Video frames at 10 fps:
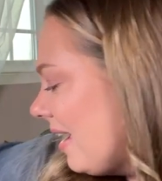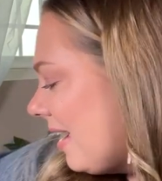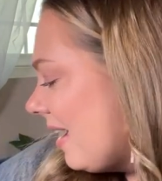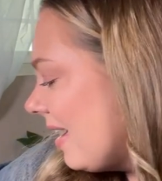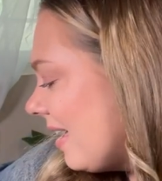
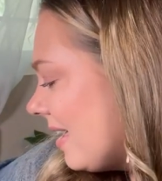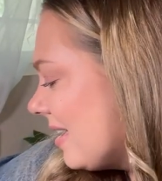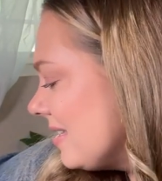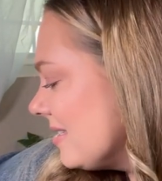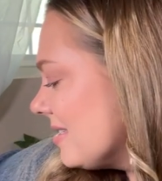
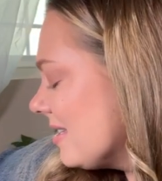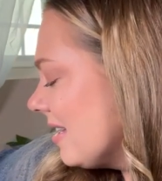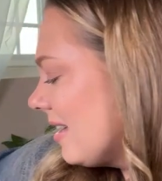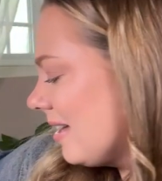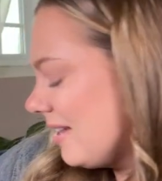and
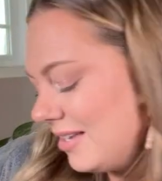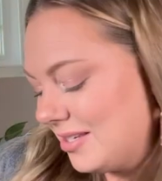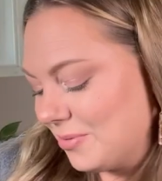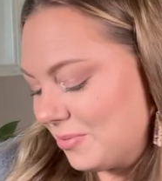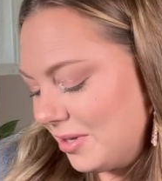
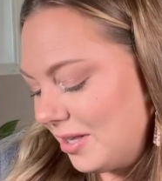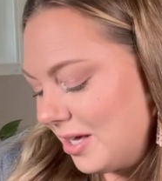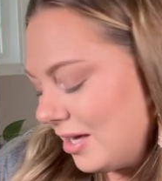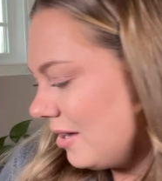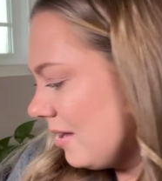
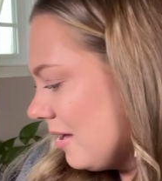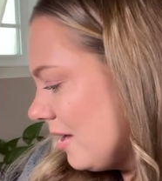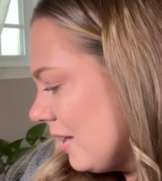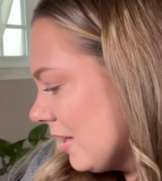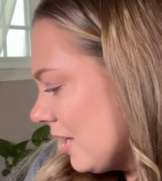really
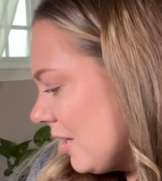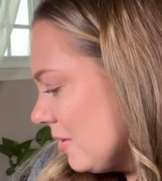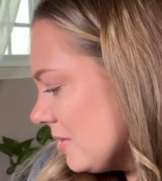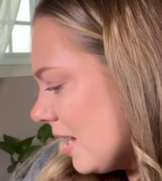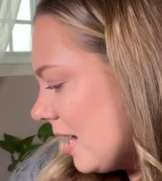
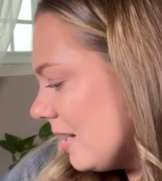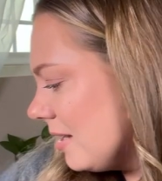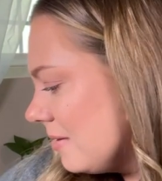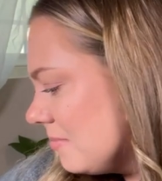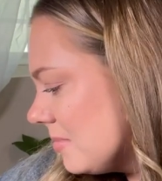cute
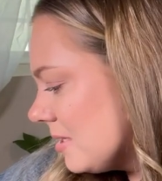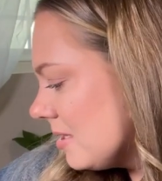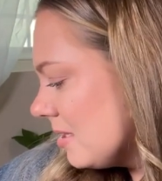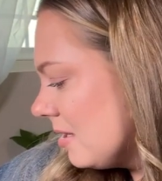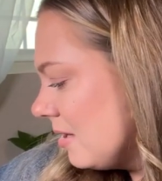
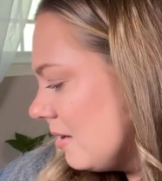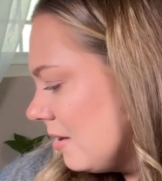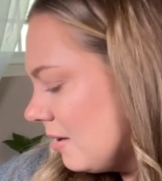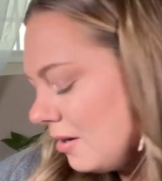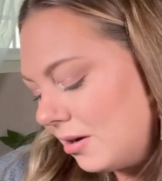items
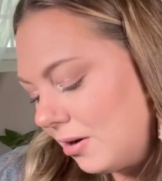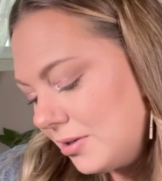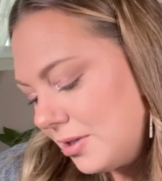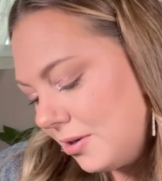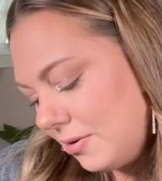
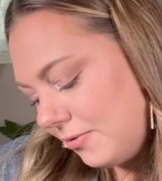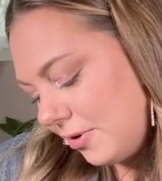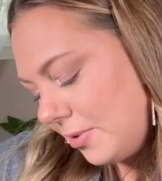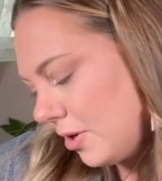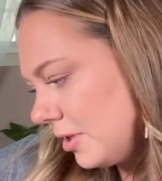also
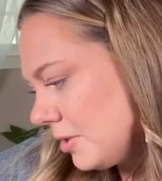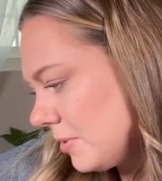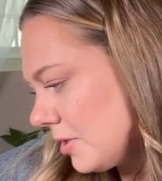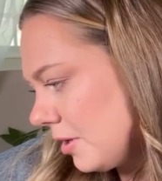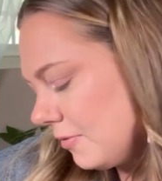from, no, these
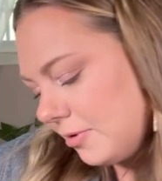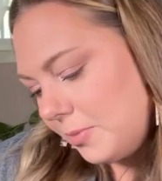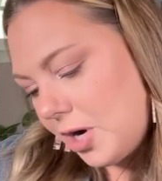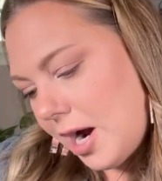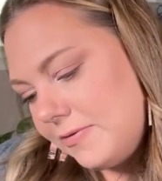ones aren't
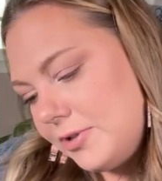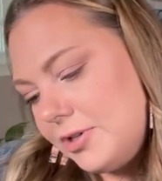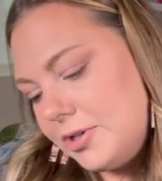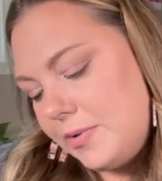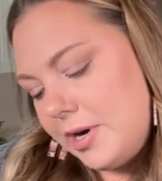from
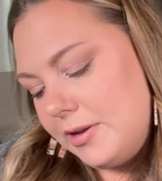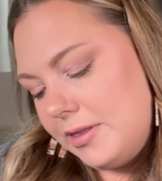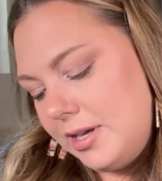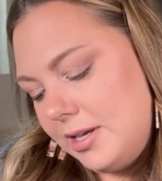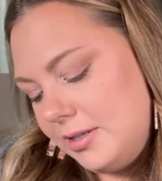Crafter's Square.
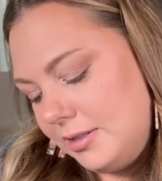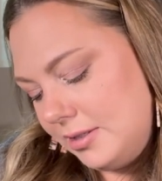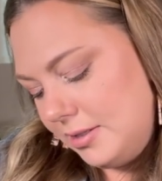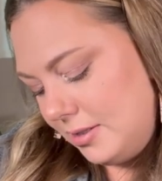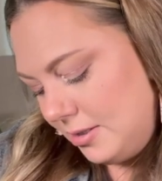
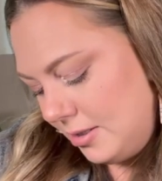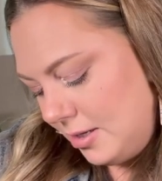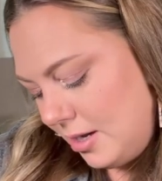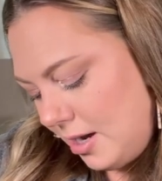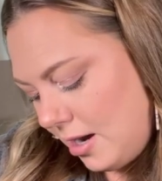These
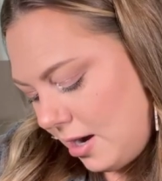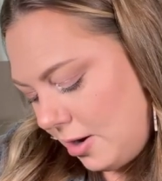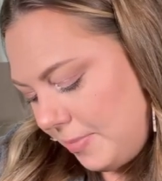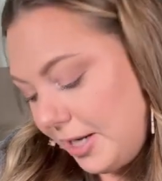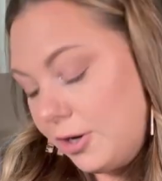
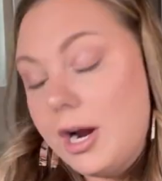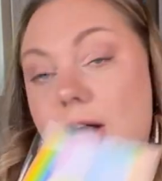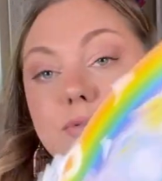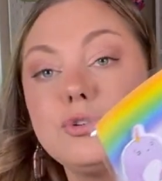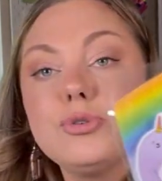are by
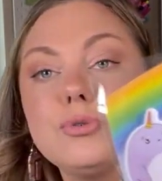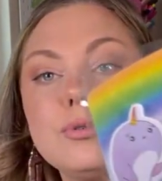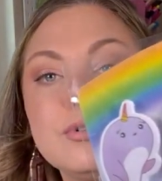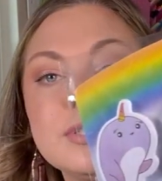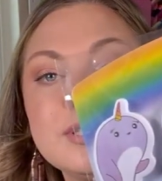Crown
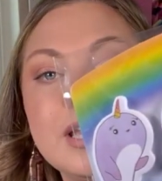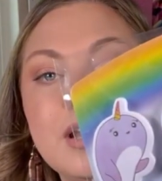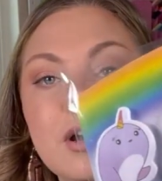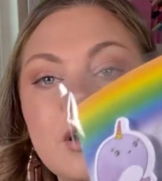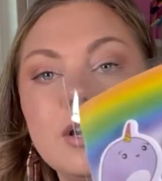Jewels. They
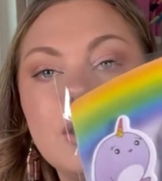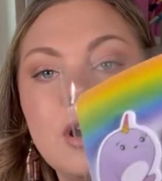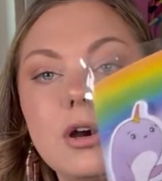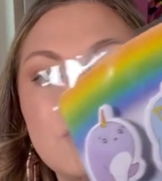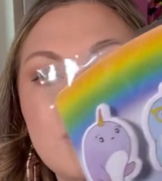are
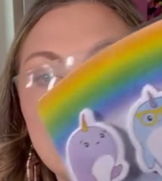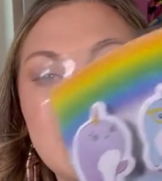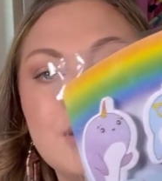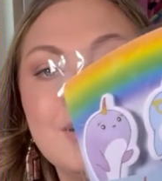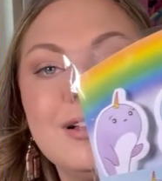
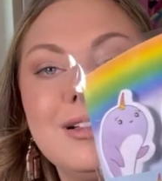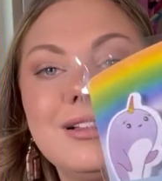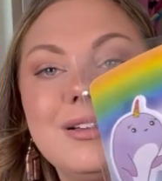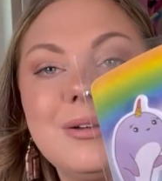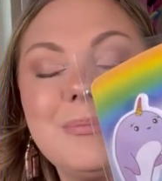narwhal
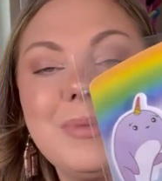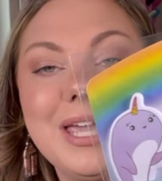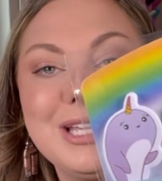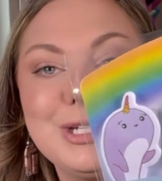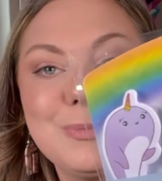
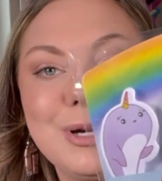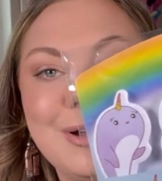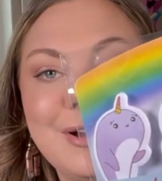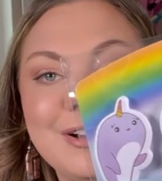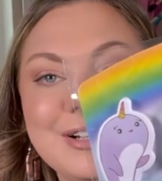page
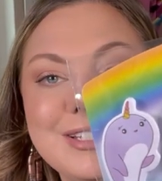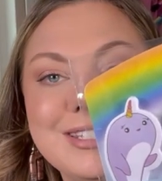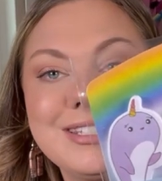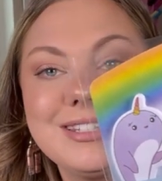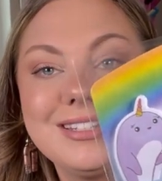markers